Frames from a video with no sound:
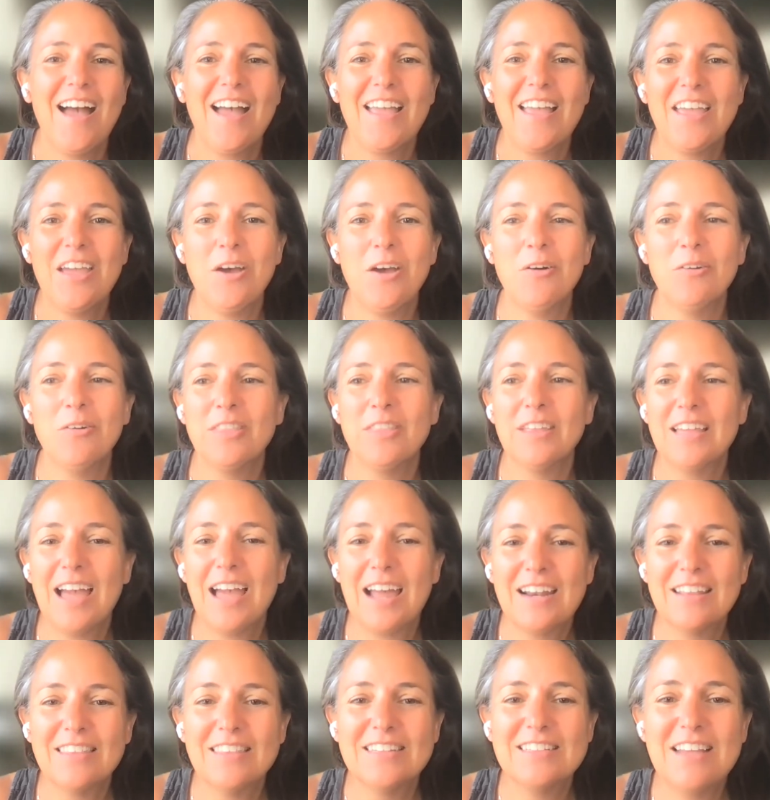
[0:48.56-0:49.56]
you know the
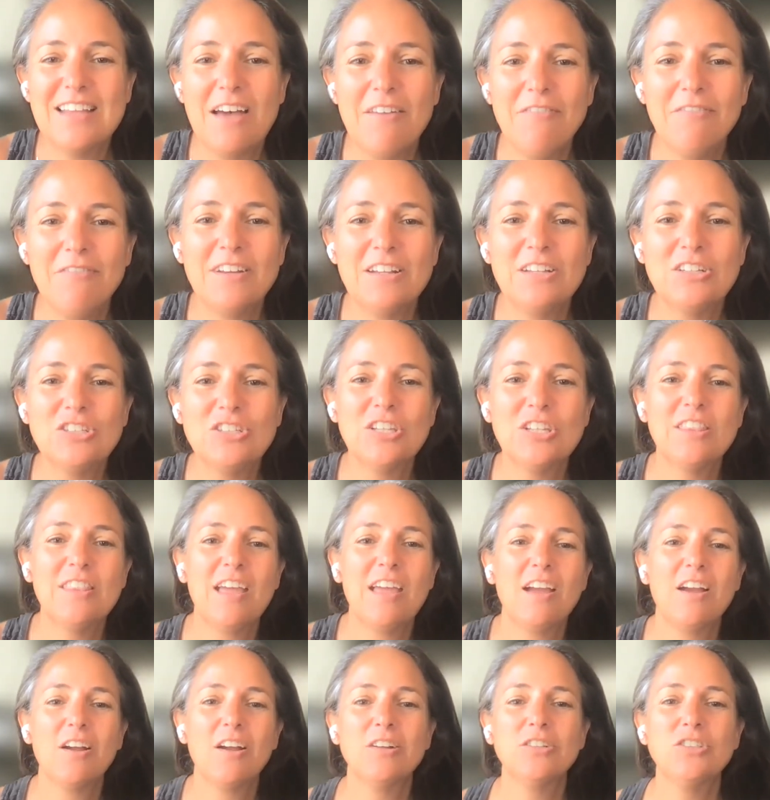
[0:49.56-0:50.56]
kind of the definition
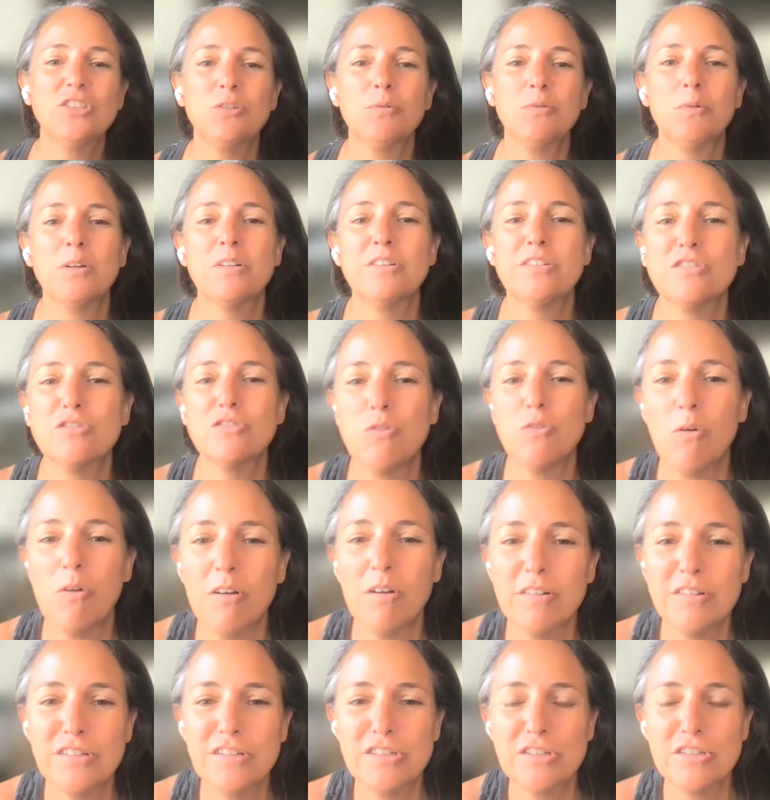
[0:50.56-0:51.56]
there to
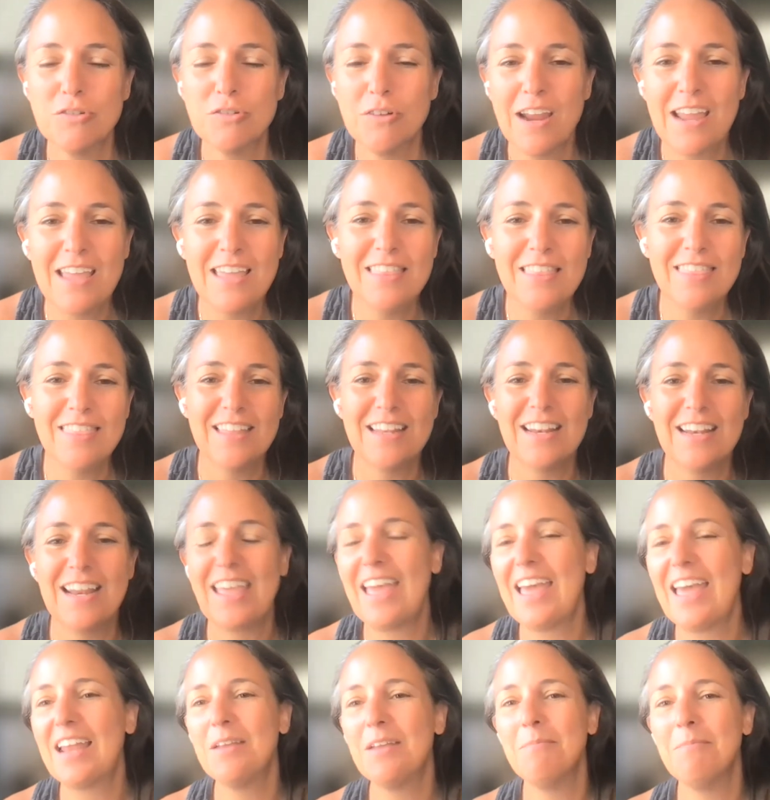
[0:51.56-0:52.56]
restore strength and
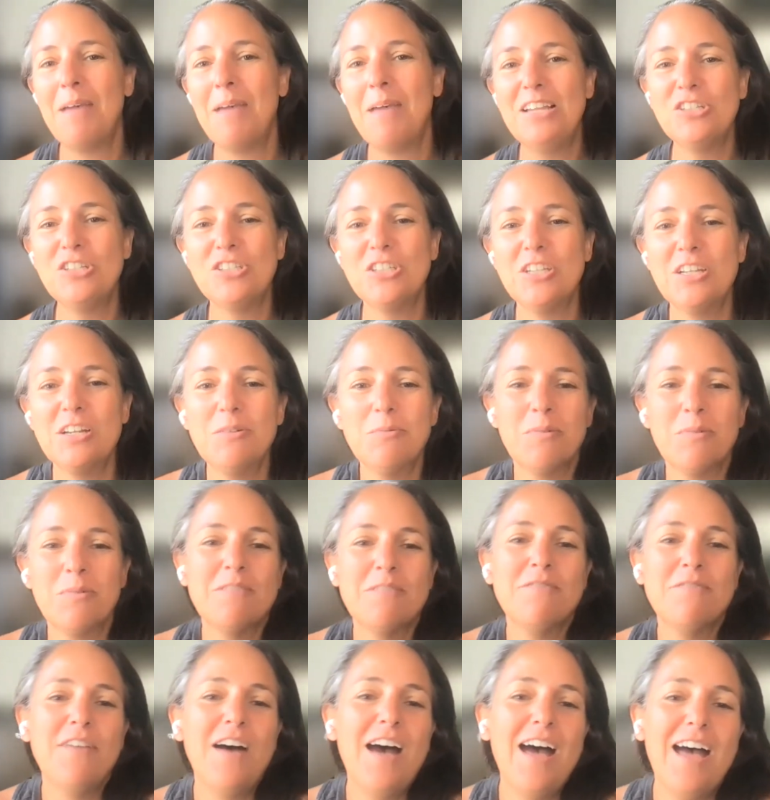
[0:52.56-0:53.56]
animation,
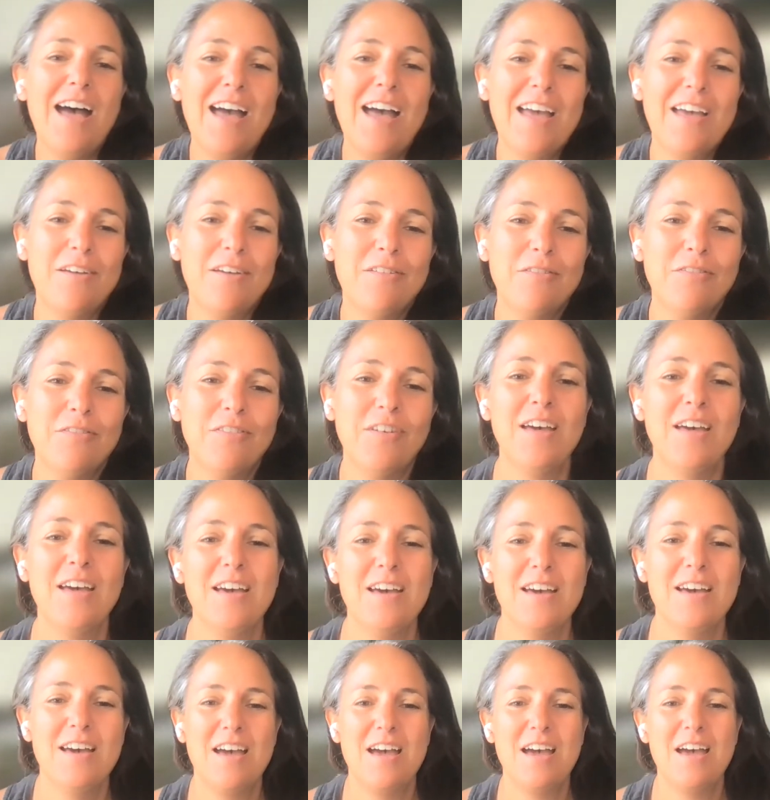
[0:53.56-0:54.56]
revive
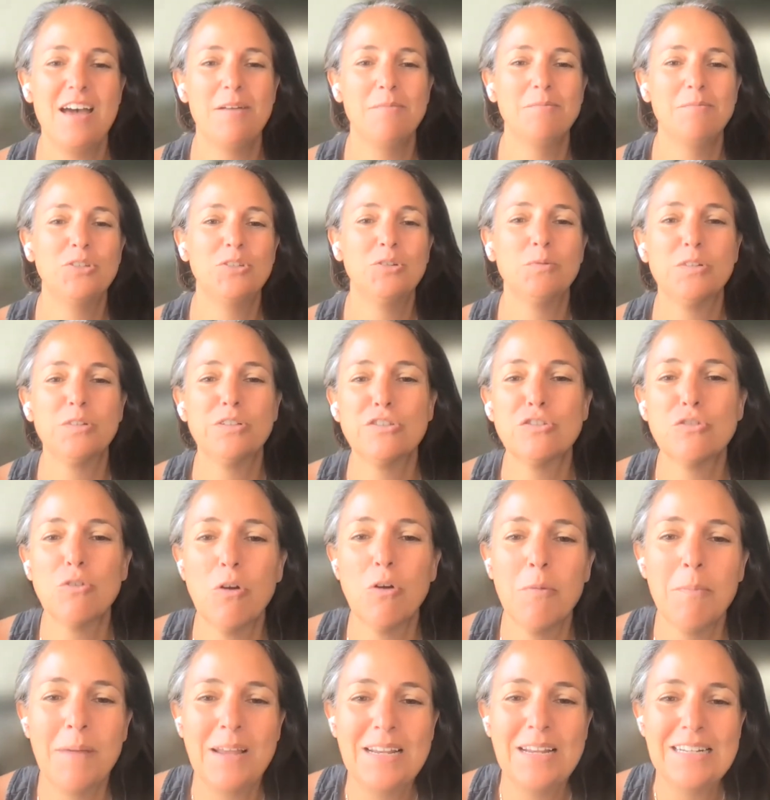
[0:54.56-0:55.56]
um, to
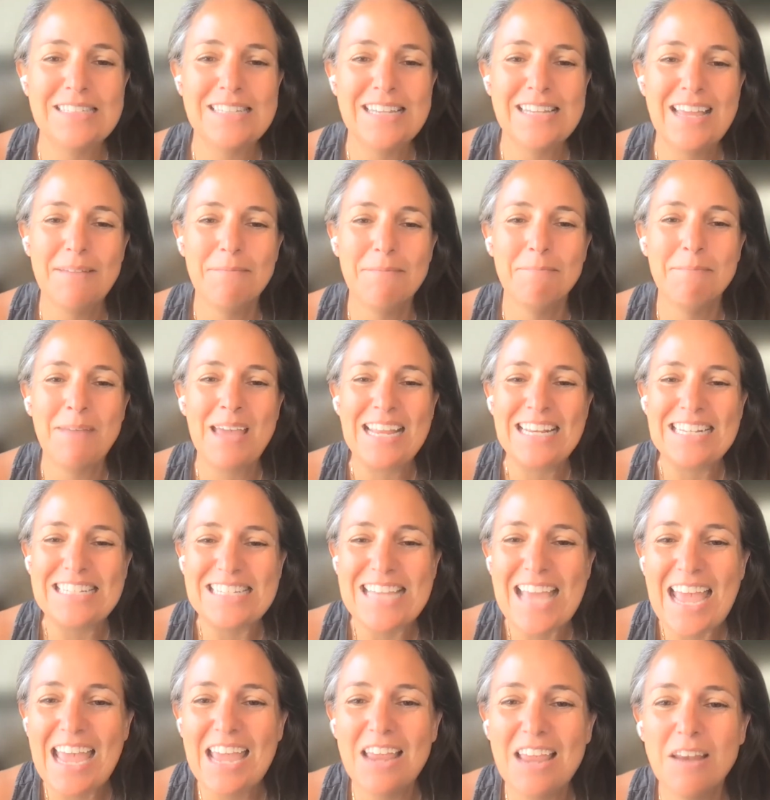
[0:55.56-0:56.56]
restore maintain,
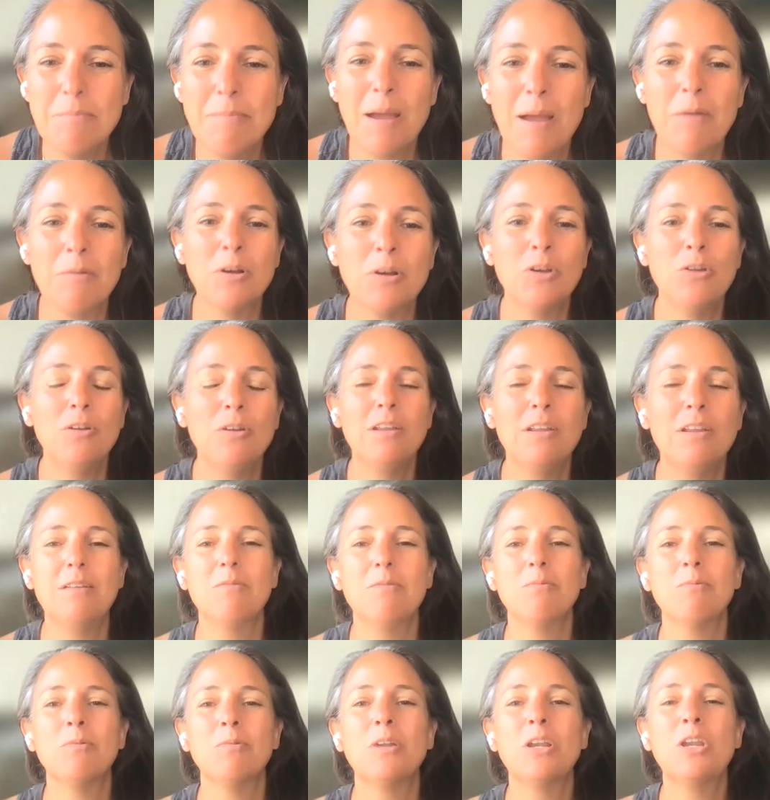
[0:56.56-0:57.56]
maintain by renewing,
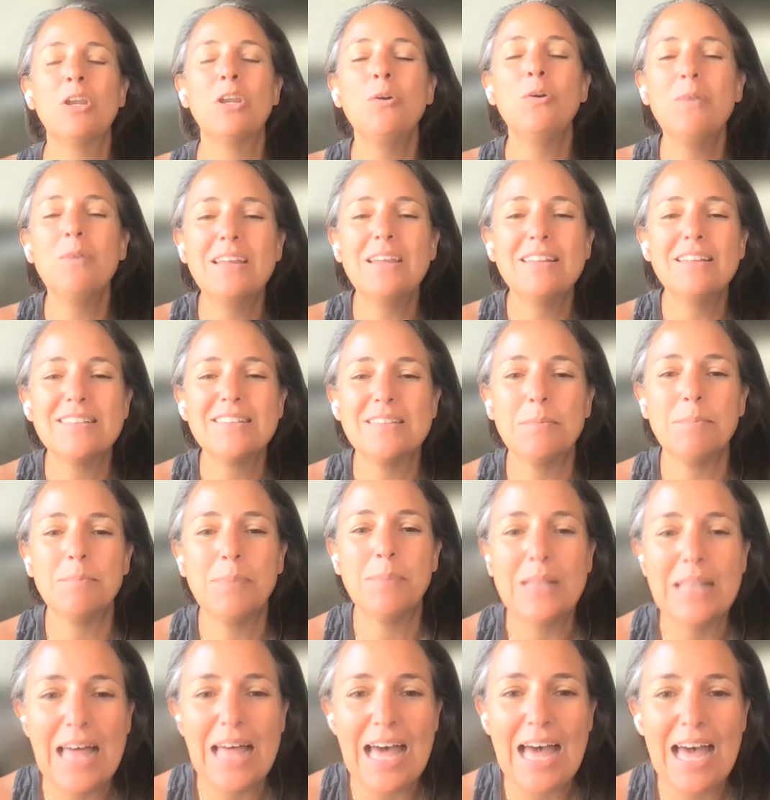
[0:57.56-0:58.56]
renewing
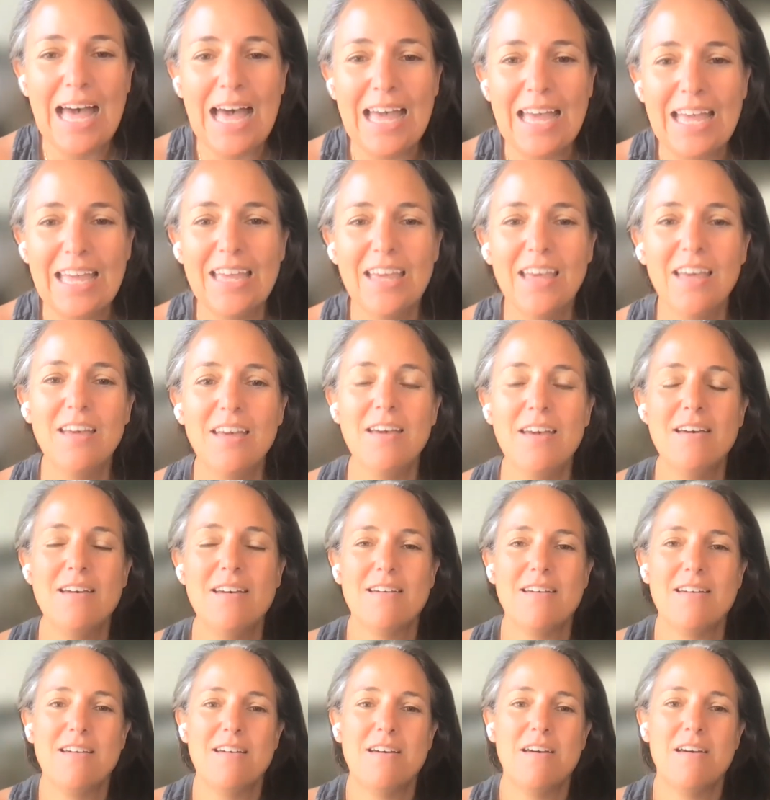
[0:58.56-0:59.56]
supply,
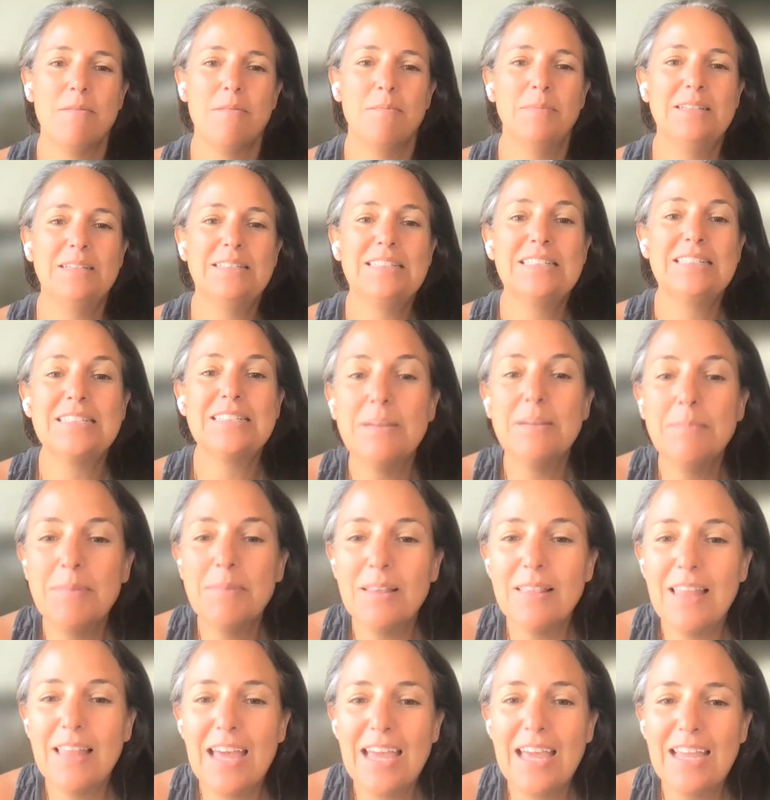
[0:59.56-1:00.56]
um,
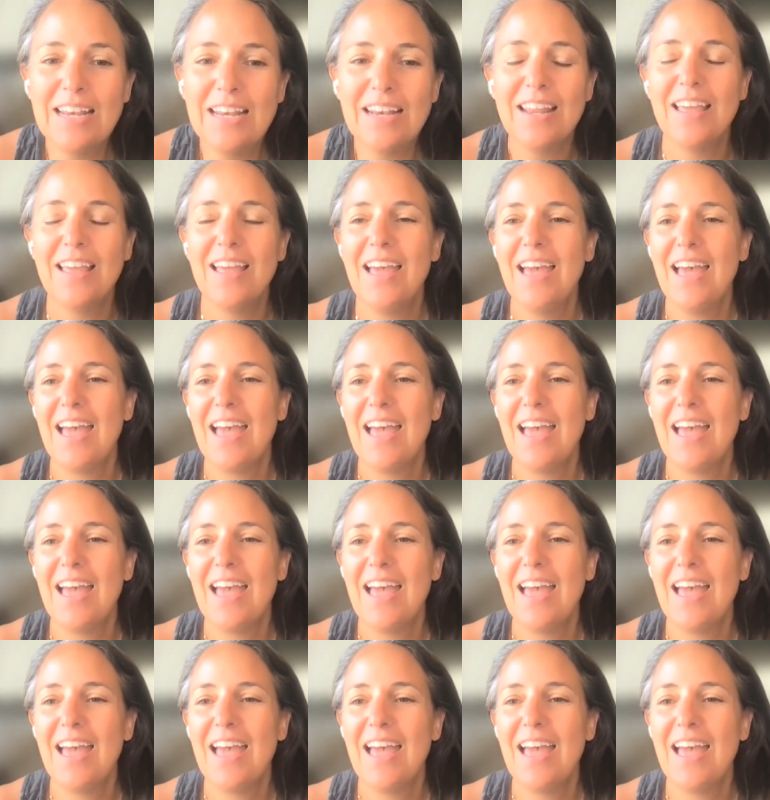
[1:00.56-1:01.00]
stimulate.